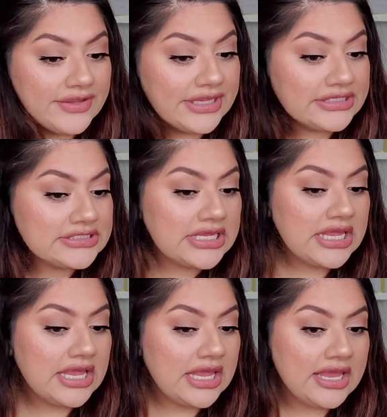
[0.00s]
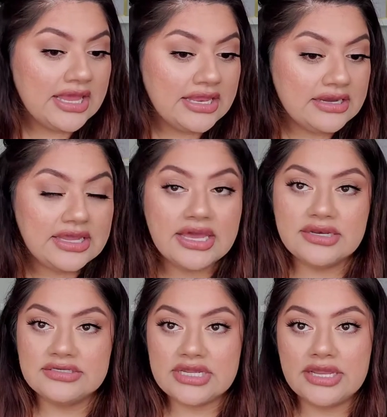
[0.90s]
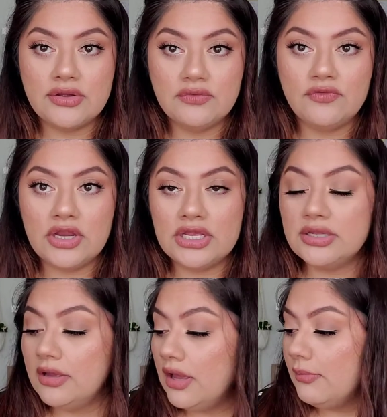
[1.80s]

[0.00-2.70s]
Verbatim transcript: it and I kind of dyed over it.